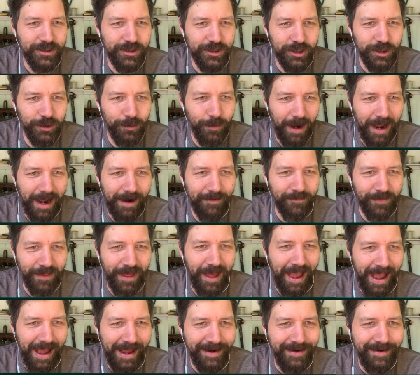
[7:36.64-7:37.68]
Do you have
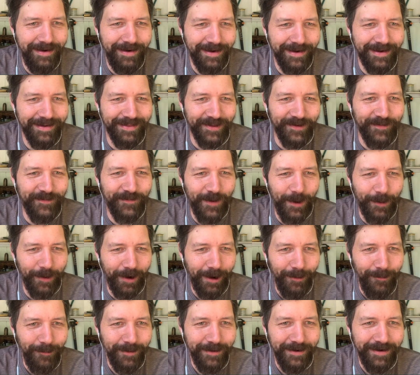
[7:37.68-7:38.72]
the head in the
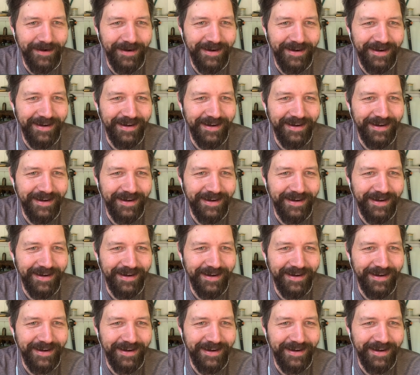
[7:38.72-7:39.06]
photo?